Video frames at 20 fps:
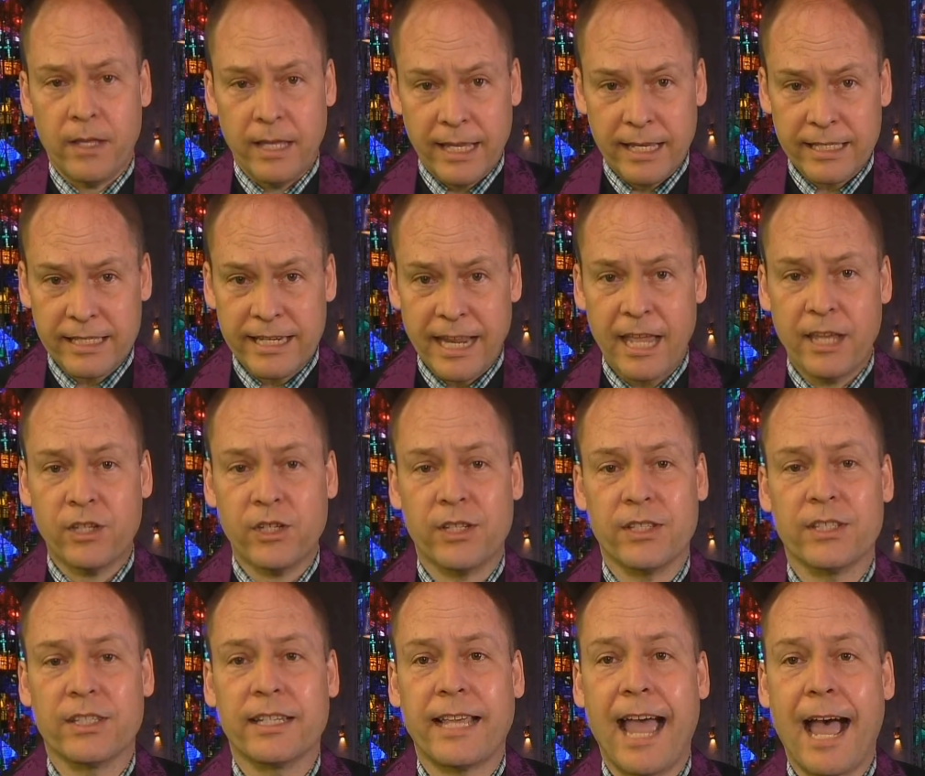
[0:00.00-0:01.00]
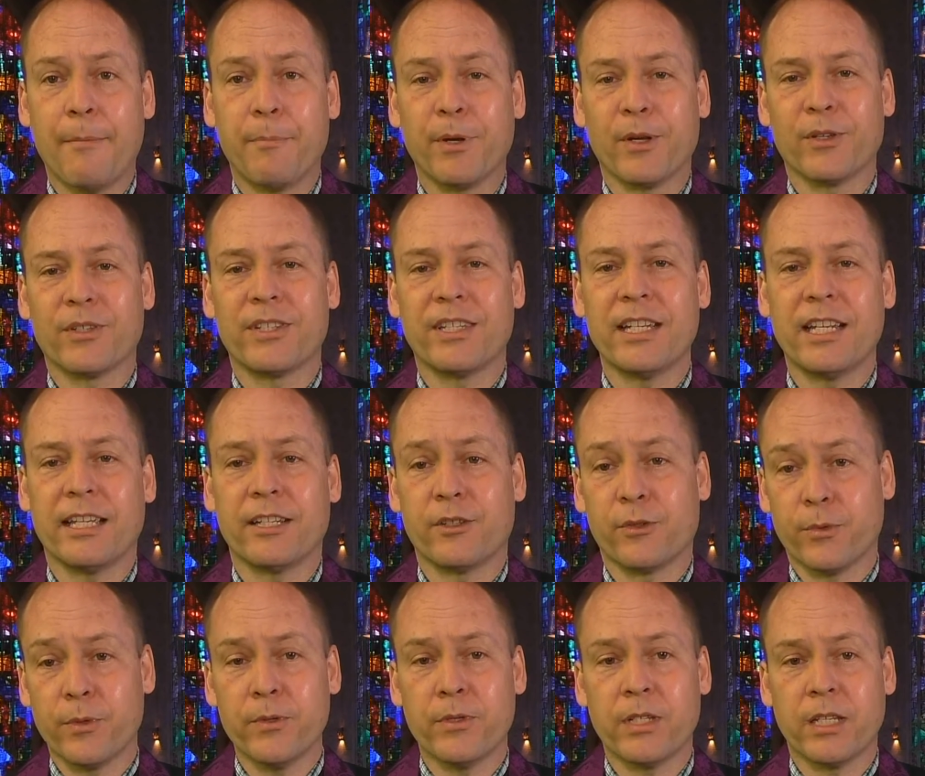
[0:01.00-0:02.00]
his nation's capital city,
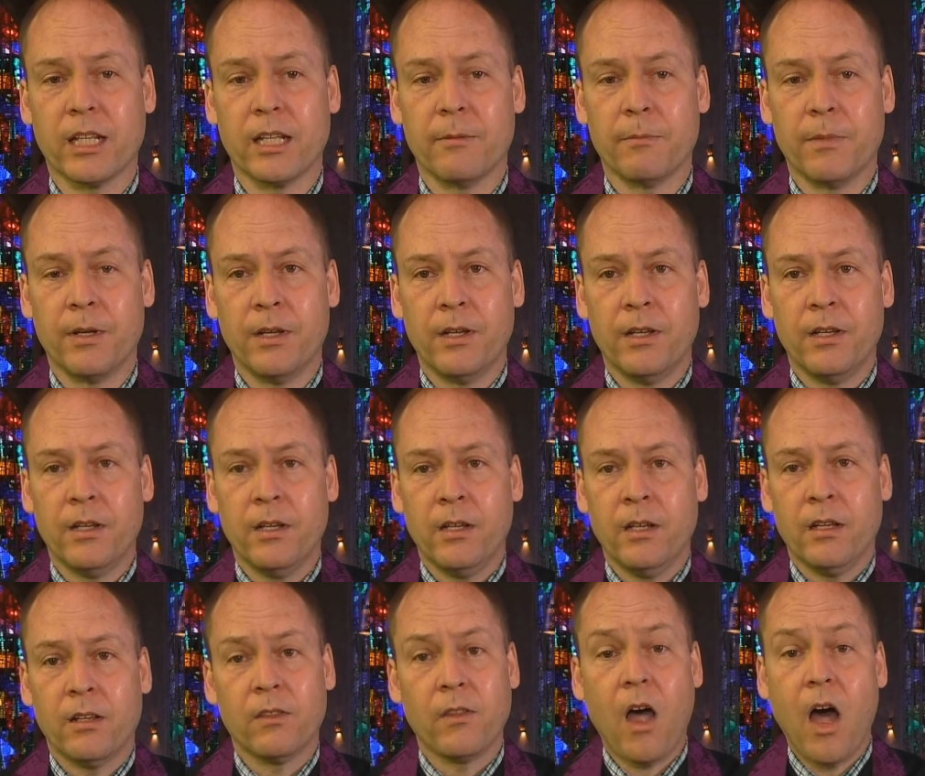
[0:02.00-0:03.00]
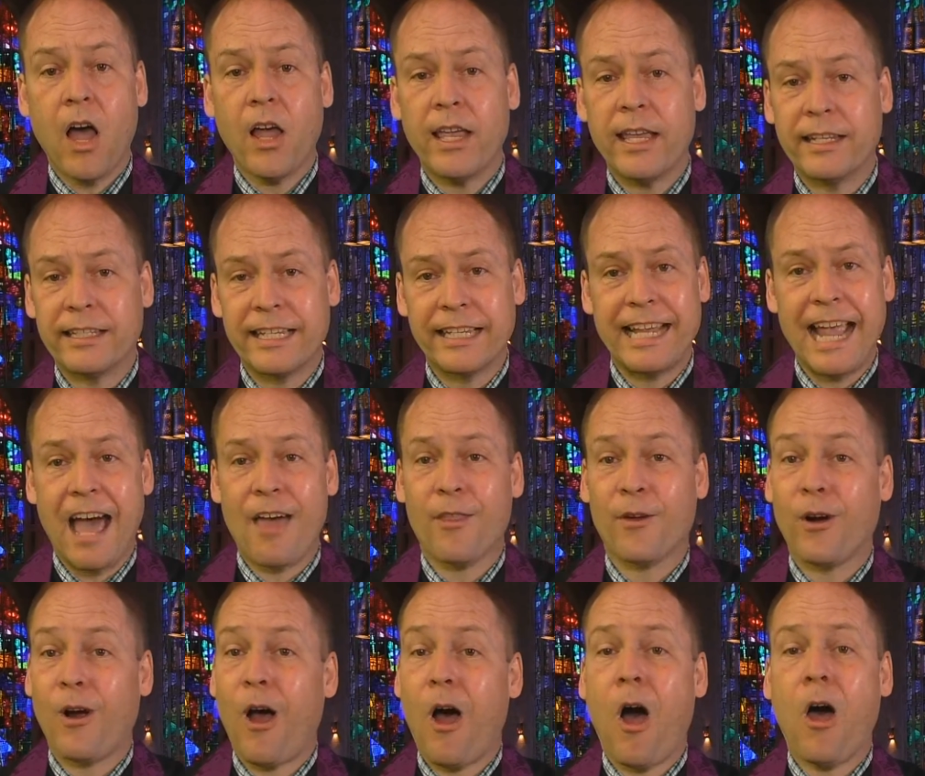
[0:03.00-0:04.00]
Jerusalem, longing to gather
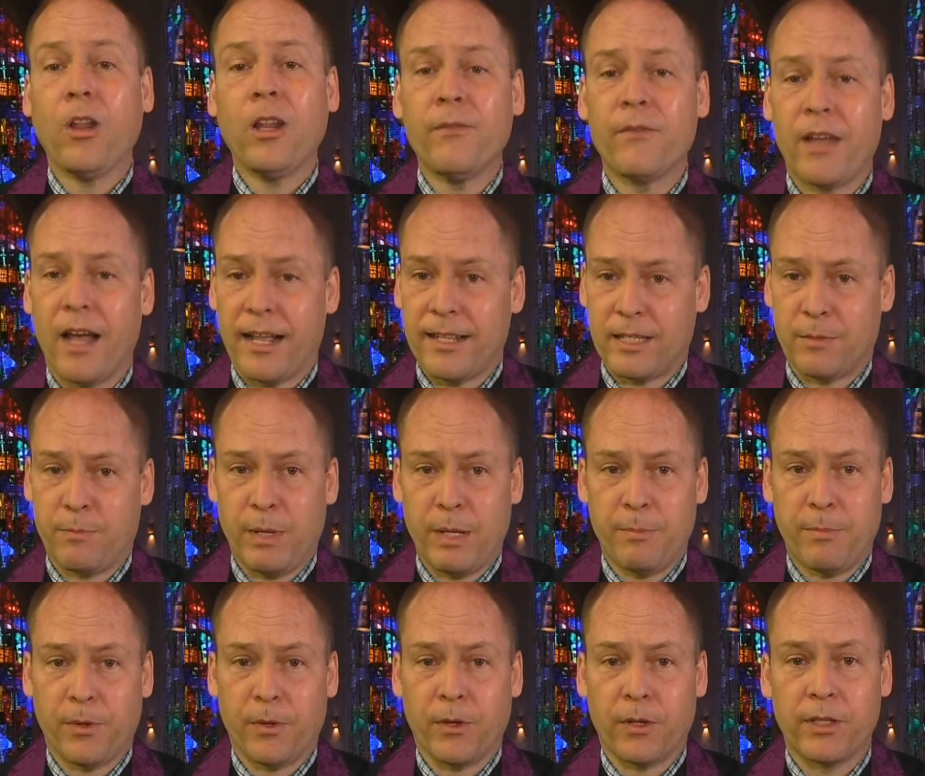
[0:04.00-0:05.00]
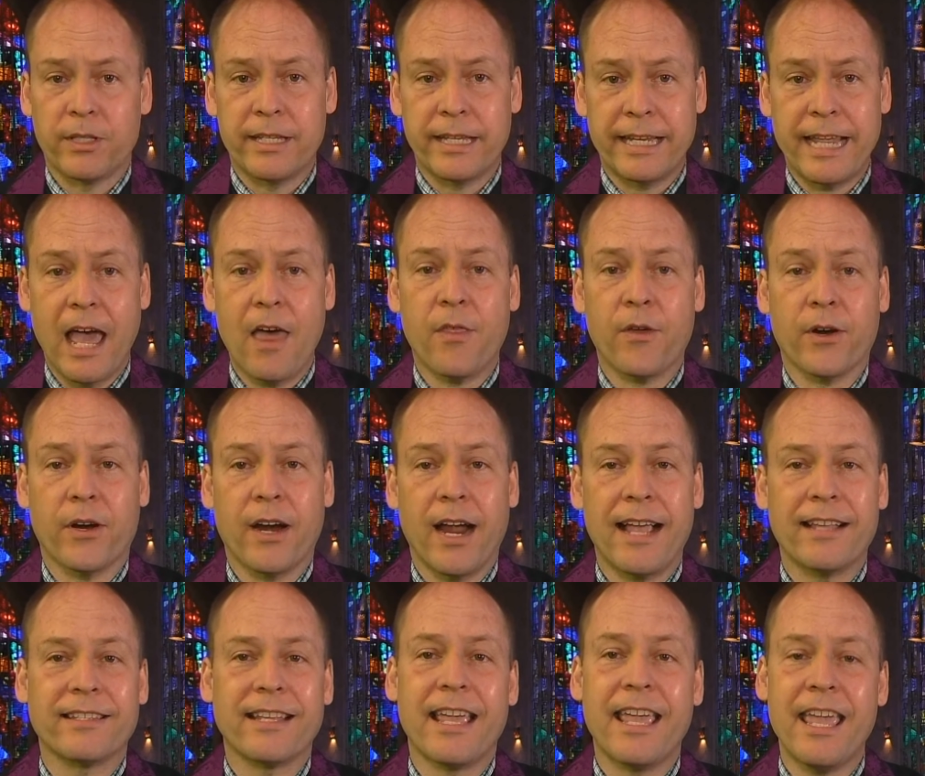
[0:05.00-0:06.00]
all of God's people together
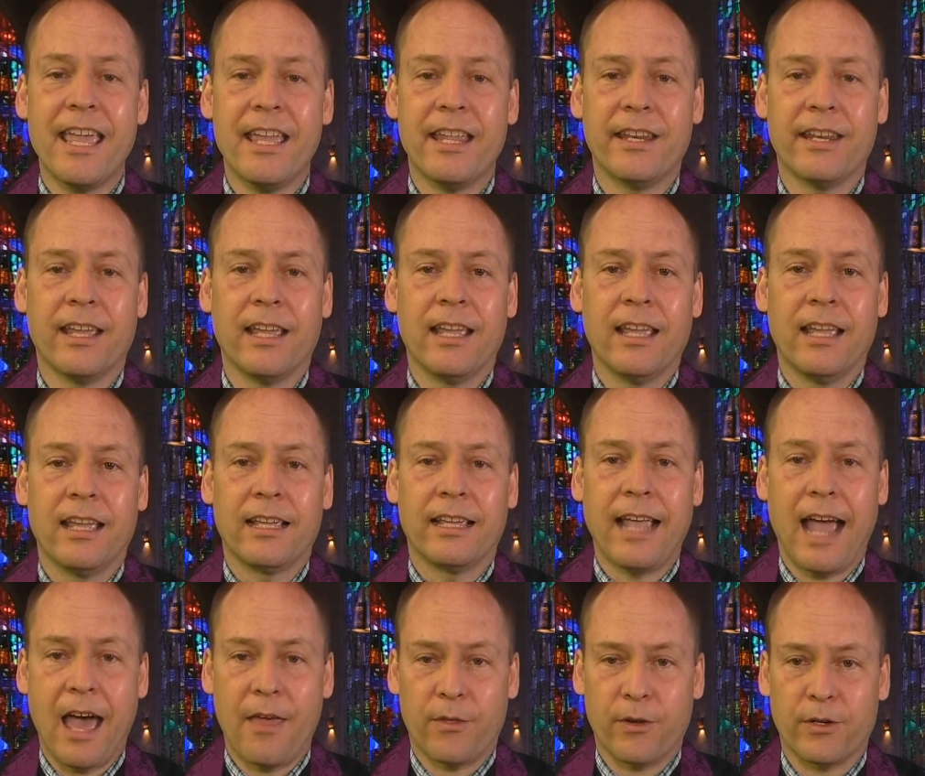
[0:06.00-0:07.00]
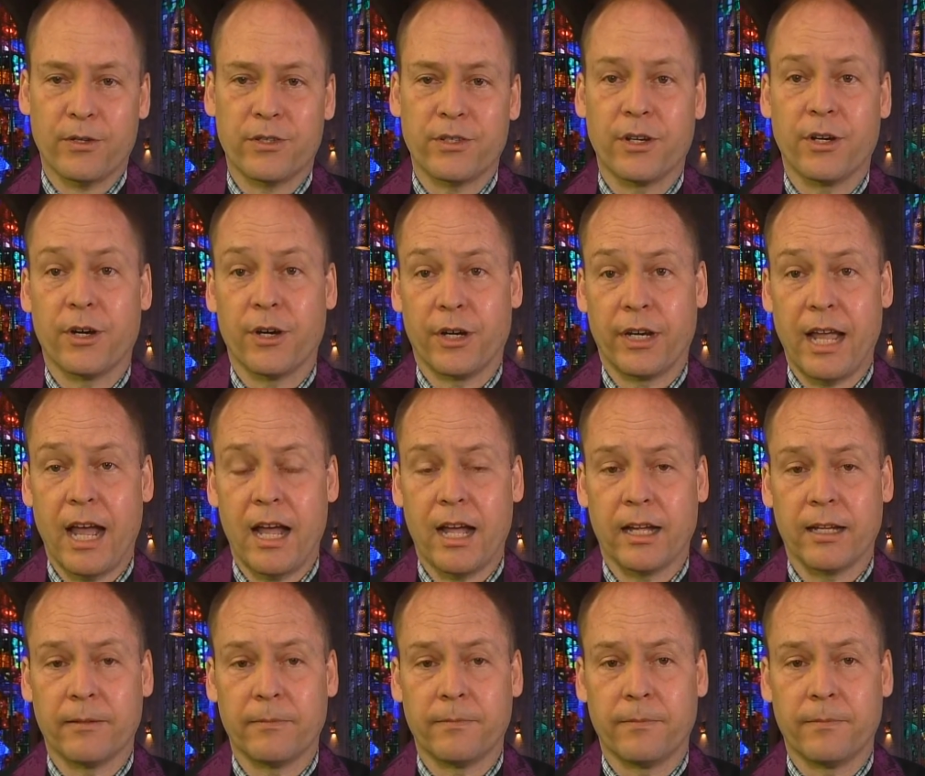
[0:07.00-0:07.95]
as a hen gathers her young.